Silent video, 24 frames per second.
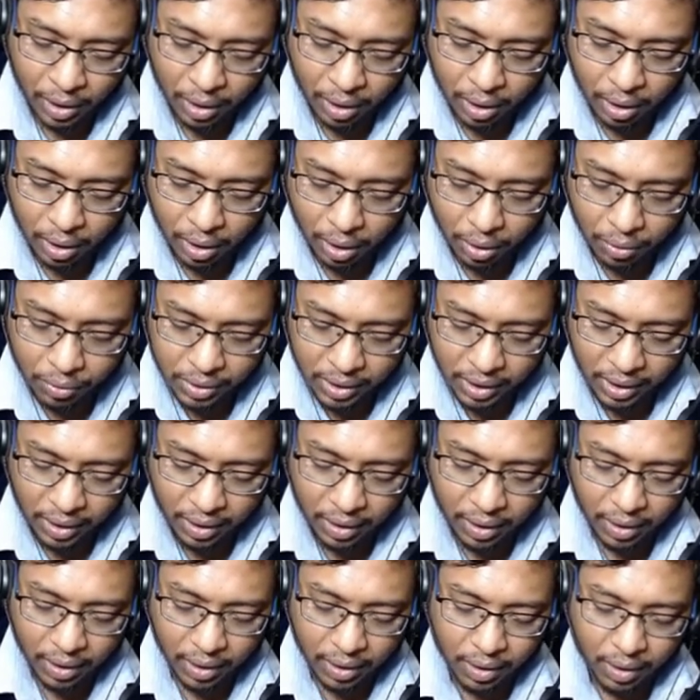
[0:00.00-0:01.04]
Now see
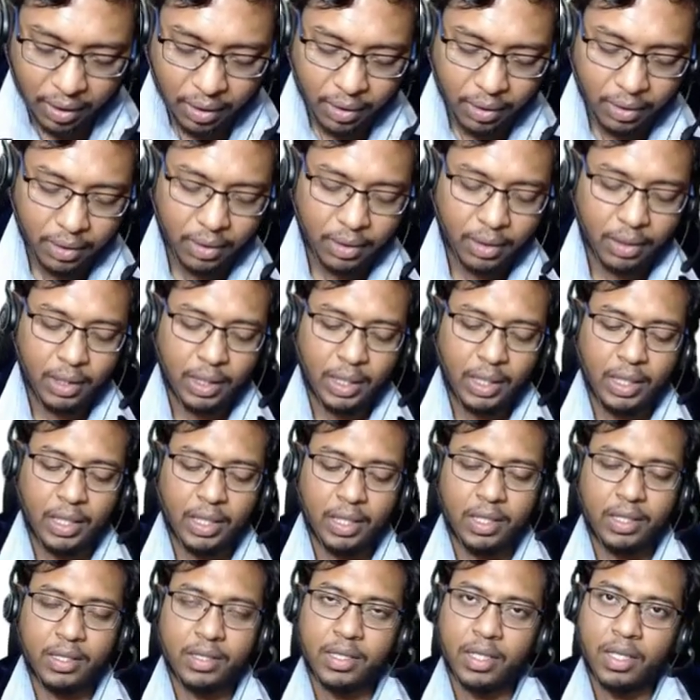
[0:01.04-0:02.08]
here,
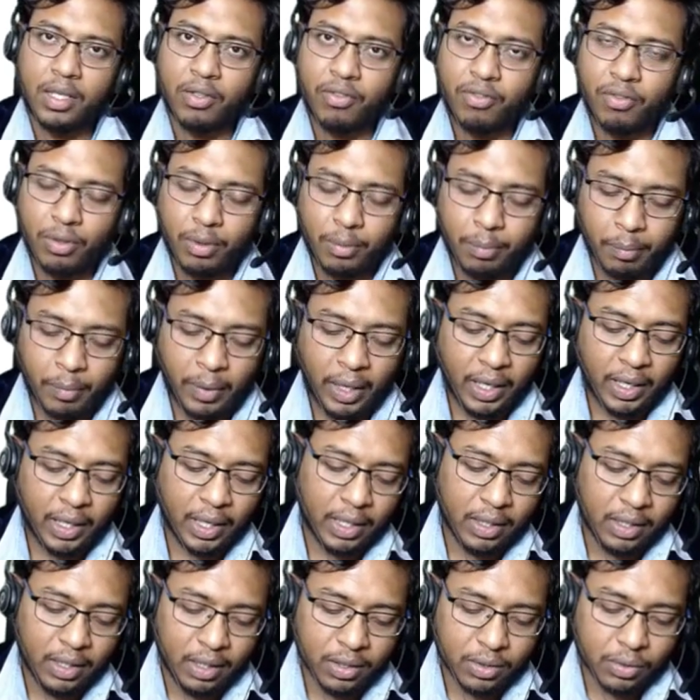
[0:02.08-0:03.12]
instead of making
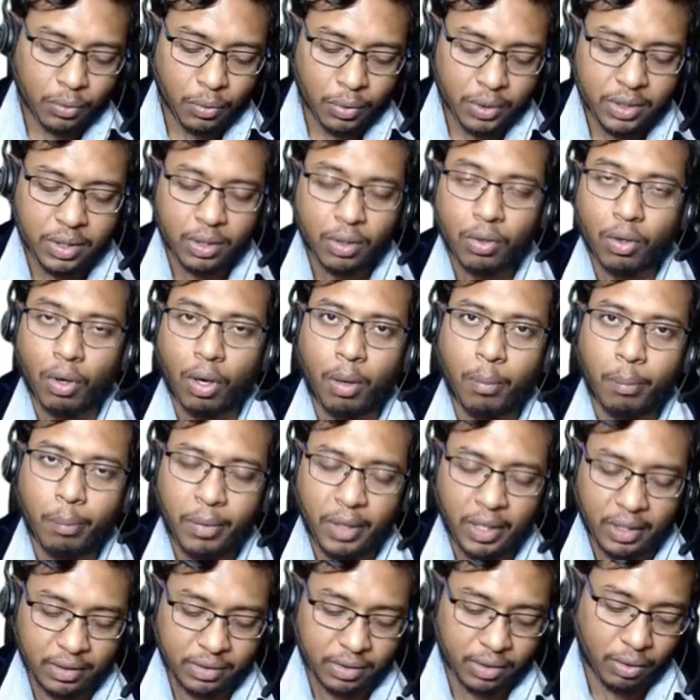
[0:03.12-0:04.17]
this question
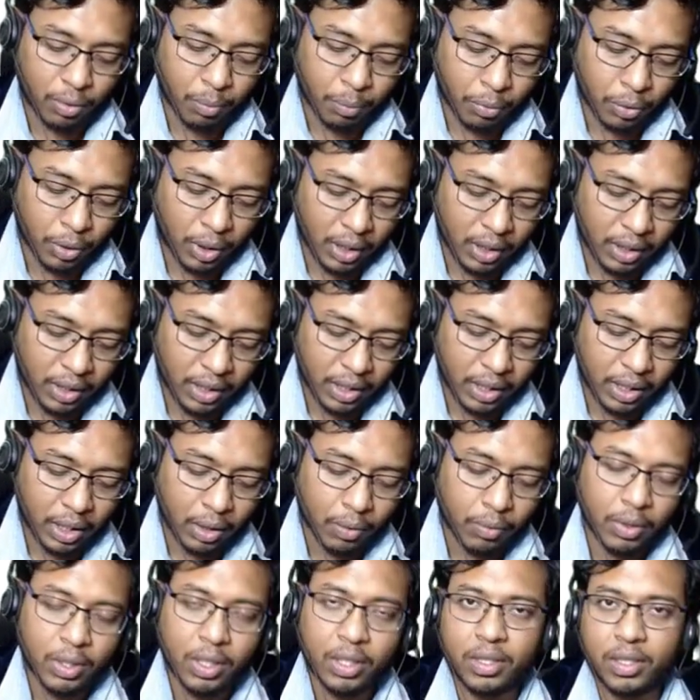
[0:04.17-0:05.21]
complex, you're putting theta
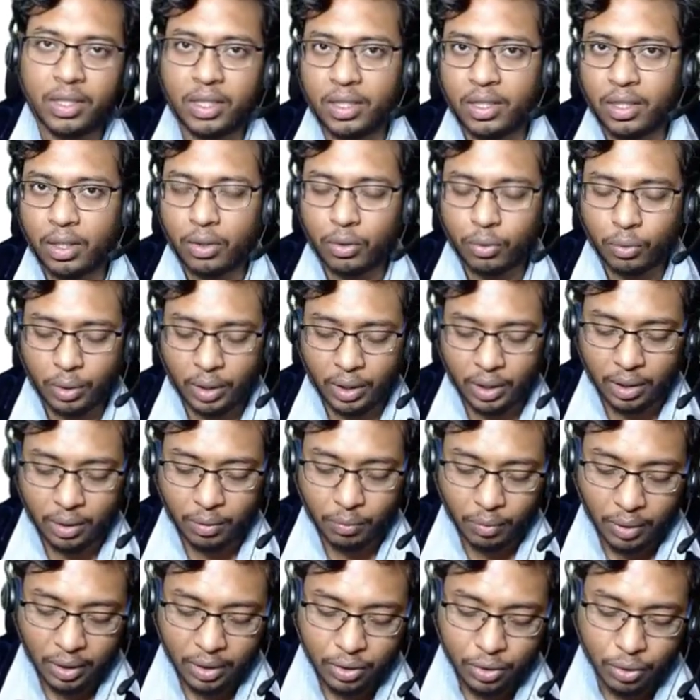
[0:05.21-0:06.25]
1 and theta 2 here.
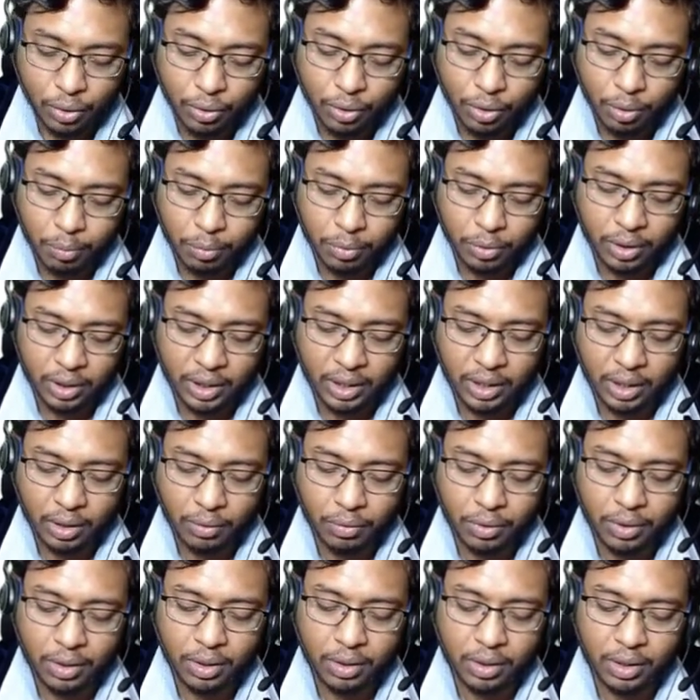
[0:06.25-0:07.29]
Why should you put theta 1
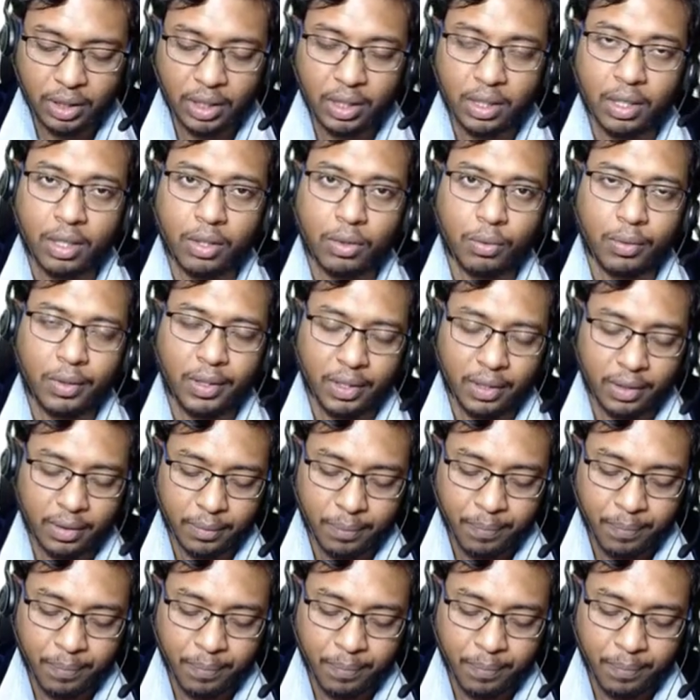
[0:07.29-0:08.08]
and theta 2 here?